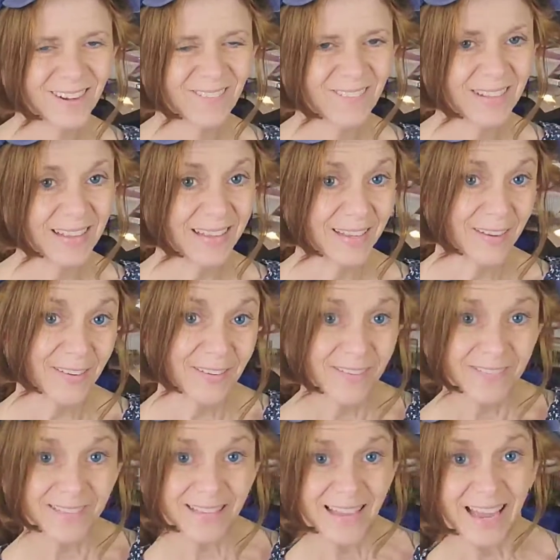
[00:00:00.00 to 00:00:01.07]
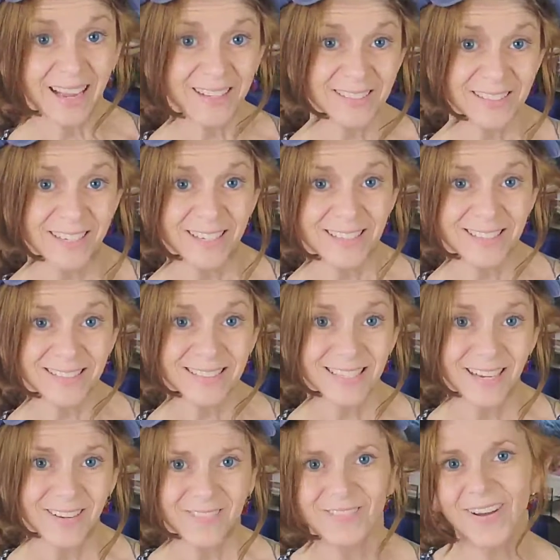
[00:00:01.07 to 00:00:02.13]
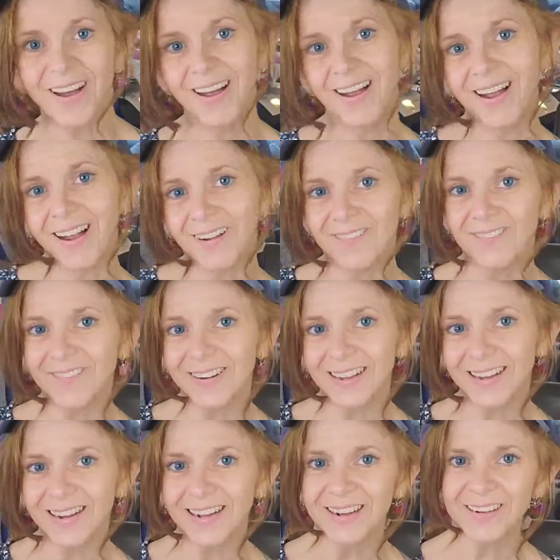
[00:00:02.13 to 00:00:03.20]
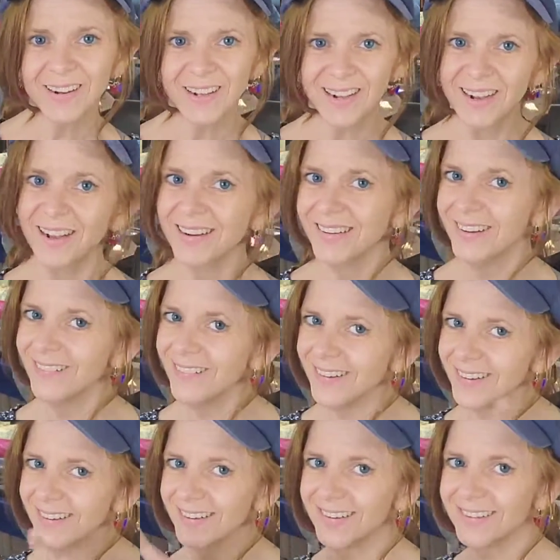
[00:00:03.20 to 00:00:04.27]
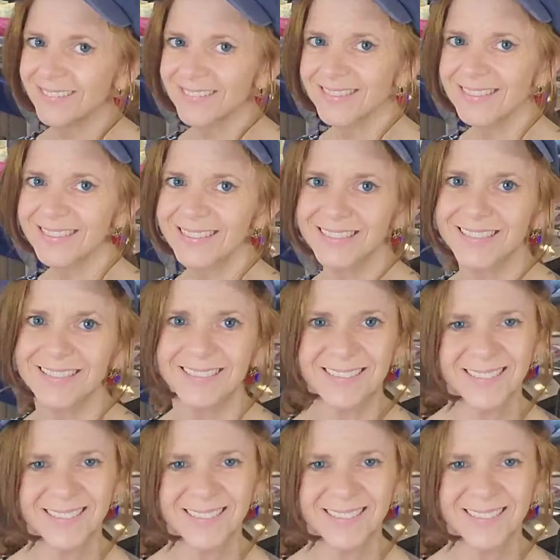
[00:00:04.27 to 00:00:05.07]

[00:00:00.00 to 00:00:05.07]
I'm like, you're on the couch all the time. I'm working out. I know I can outrun you.